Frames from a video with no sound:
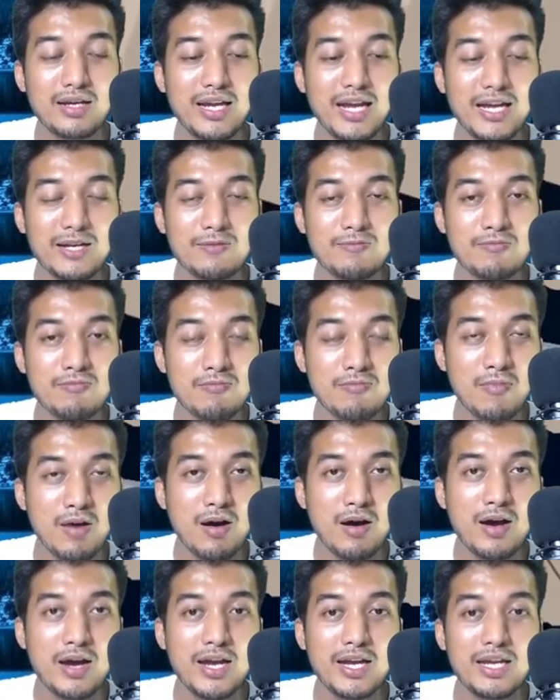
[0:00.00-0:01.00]
get
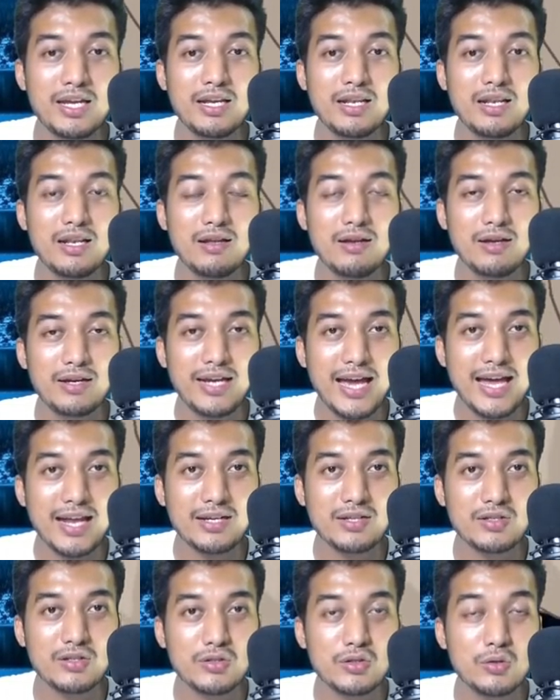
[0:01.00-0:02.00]
my
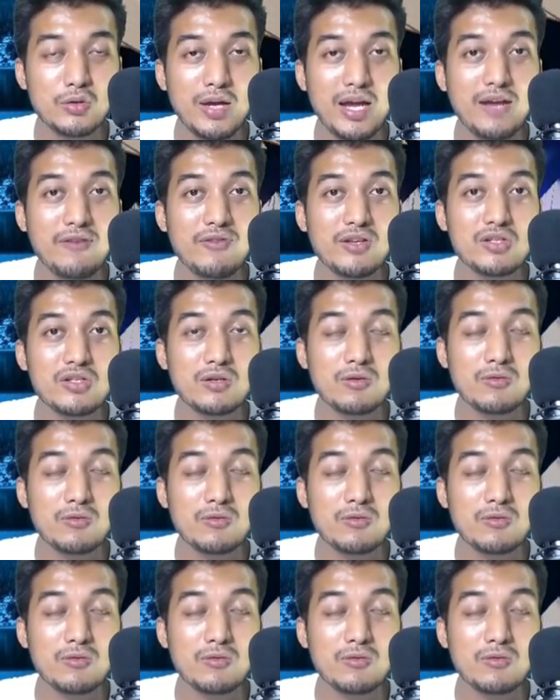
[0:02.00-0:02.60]
character to adventure